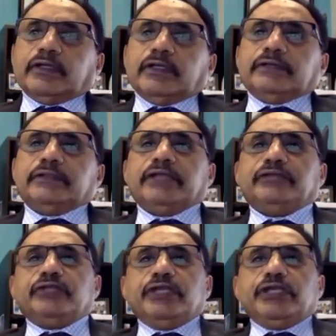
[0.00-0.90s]
They
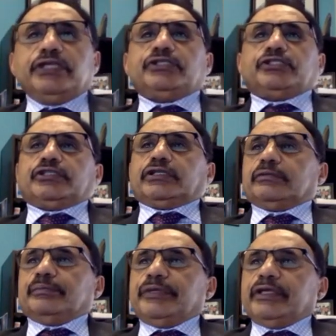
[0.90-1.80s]
teach
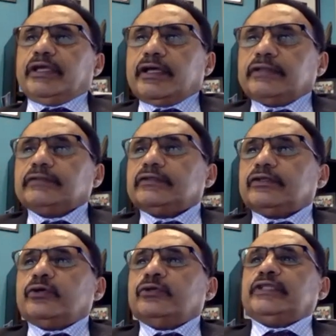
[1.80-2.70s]
beyond
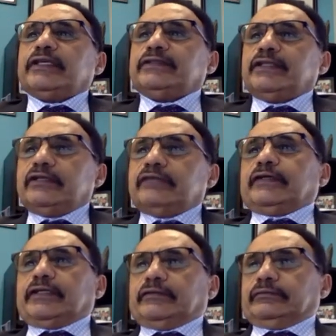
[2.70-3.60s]
content delivery.